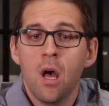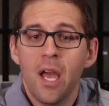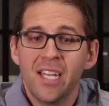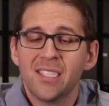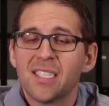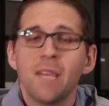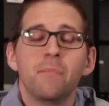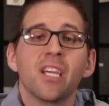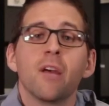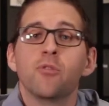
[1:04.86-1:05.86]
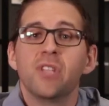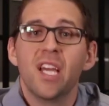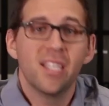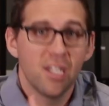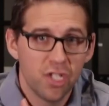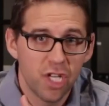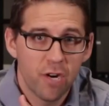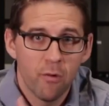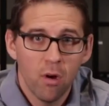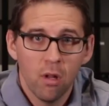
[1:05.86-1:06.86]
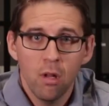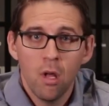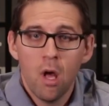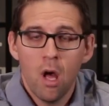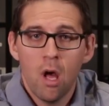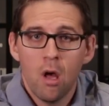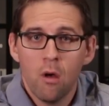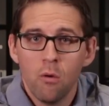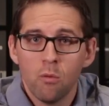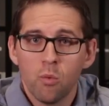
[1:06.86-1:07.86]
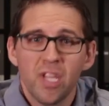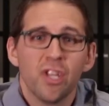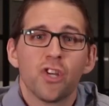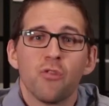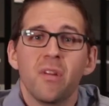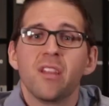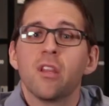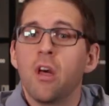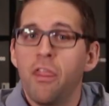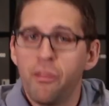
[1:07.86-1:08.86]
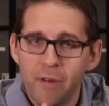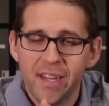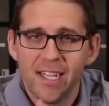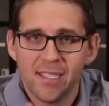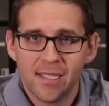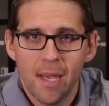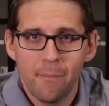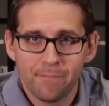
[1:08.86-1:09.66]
And it's keeping up to date in general with the current threat landscape.